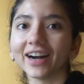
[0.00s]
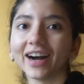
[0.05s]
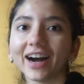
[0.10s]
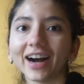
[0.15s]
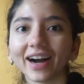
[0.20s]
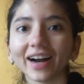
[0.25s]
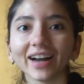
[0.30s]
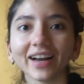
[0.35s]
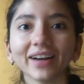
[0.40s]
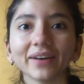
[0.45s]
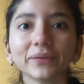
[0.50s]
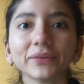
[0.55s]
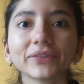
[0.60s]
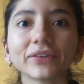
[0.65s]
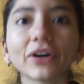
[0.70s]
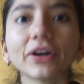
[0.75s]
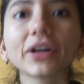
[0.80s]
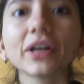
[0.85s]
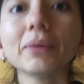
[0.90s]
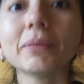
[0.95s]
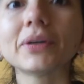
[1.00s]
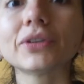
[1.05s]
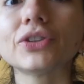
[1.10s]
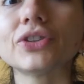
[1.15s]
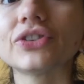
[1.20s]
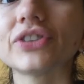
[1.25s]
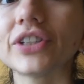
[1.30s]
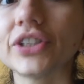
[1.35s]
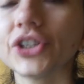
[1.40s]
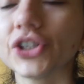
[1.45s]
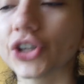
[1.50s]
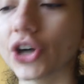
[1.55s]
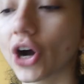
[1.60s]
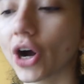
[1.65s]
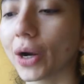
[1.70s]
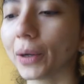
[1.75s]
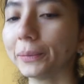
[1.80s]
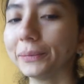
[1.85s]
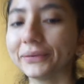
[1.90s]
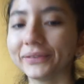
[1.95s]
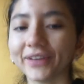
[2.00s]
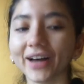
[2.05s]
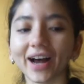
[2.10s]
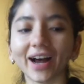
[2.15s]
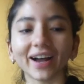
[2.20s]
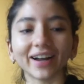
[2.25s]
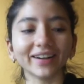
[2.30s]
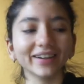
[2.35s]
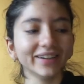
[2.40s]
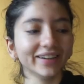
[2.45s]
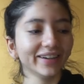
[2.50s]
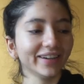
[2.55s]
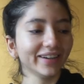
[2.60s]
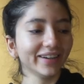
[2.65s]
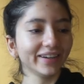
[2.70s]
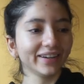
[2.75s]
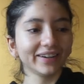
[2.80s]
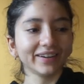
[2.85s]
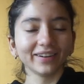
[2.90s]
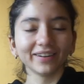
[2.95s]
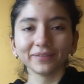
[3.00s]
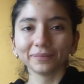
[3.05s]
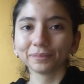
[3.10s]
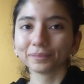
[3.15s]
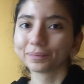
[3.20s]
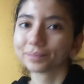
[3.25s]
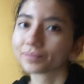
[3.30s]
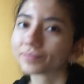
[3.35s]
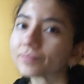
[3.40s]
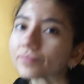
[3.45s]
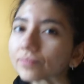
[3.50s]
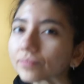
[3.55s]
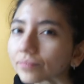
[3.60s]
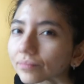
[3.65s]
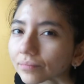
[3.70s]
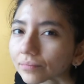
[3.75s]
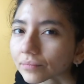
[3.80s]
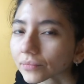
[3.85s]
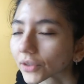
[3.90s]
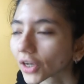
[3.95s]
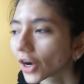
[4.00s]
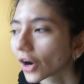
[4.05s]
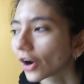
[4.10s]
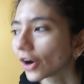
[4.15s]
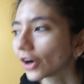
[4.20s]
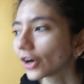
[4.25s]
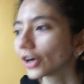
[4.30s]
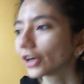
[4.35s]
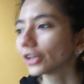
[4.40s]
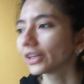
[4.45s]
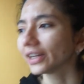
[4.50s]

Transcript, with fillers: I was talking about just like jobs that are